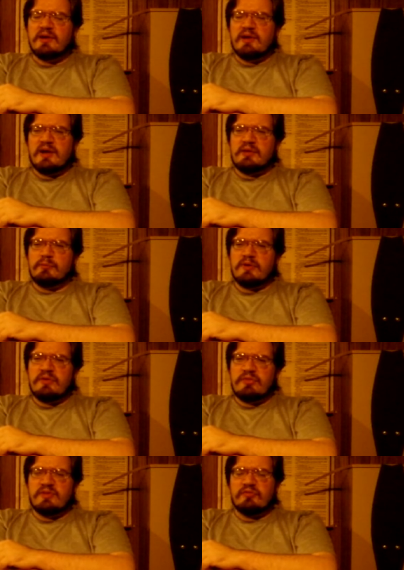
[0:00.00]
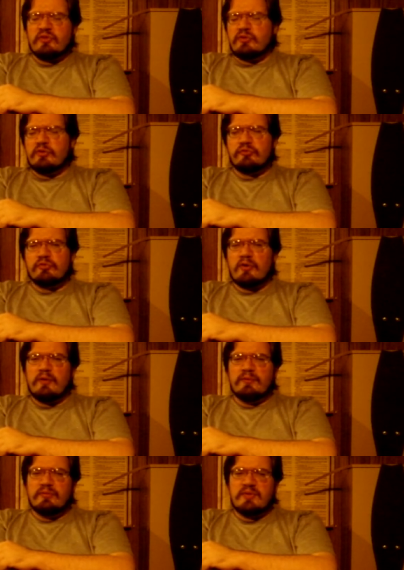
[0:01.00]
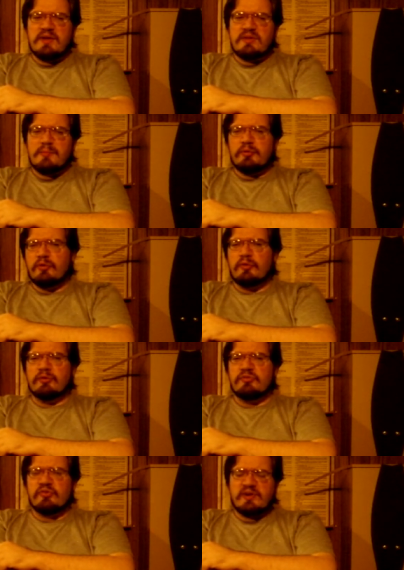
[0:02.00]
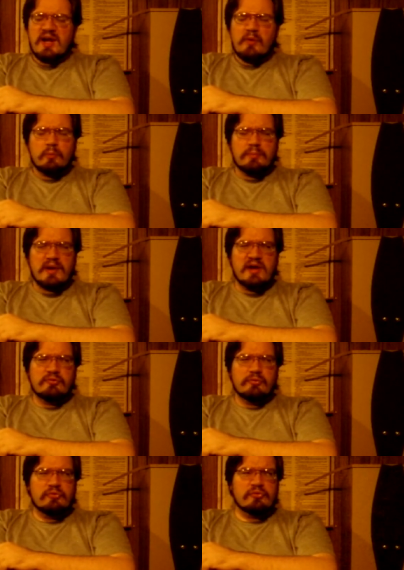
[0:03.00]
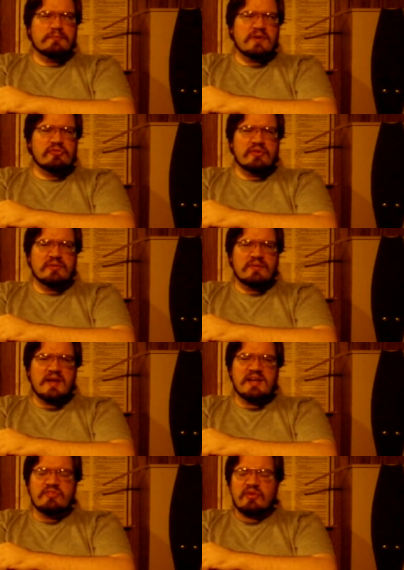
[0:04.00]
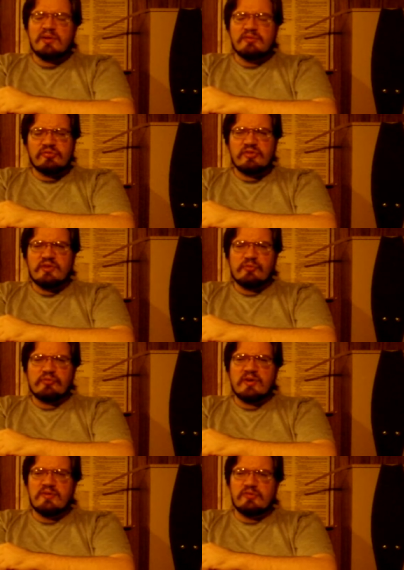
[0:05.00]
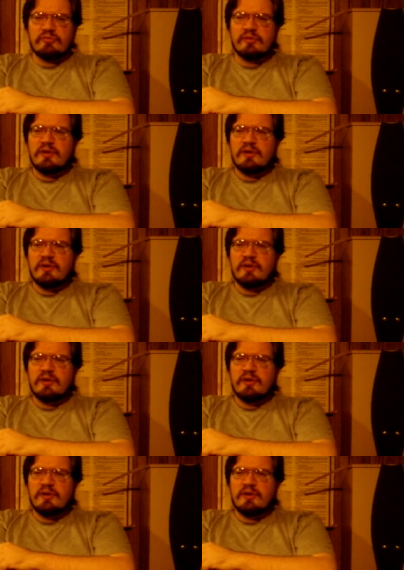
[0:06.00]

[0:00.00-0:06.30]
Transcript: and one of the things I noticed on the Demon Her Inside Out page was they said anytime you see your friends,